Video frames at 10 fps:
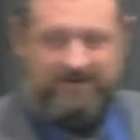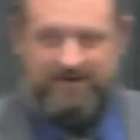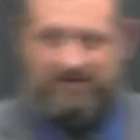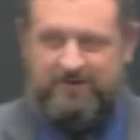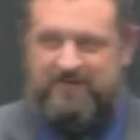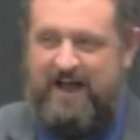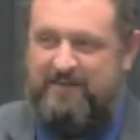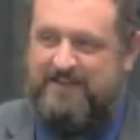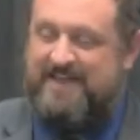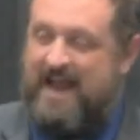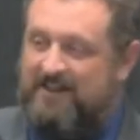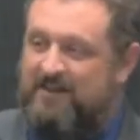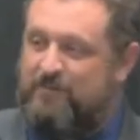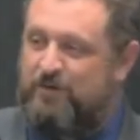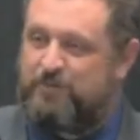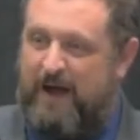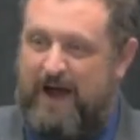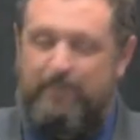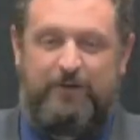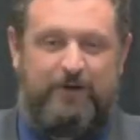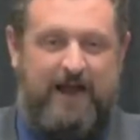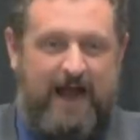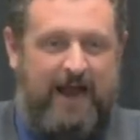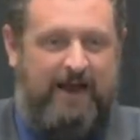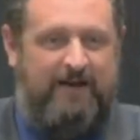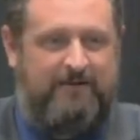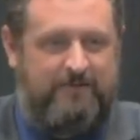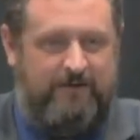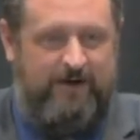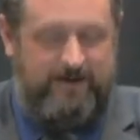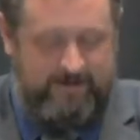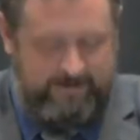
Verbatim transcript: You know, not exactly the most popular guy, right?